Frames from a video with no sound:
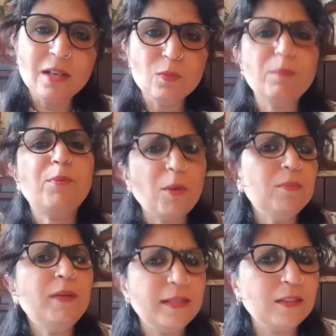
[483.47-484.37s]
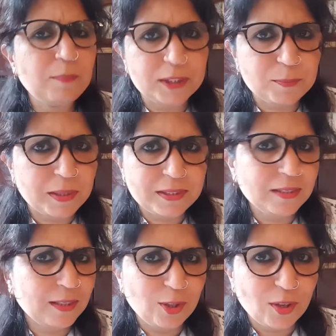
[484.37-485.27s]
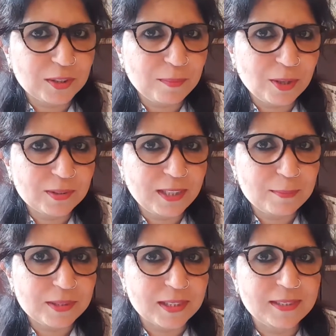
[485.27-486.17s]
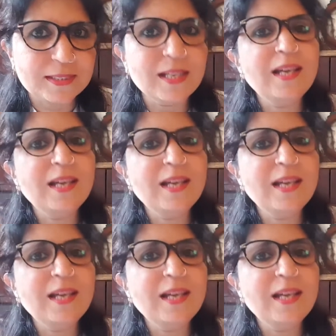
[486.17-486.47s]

will probably end up expressing a lot about themselves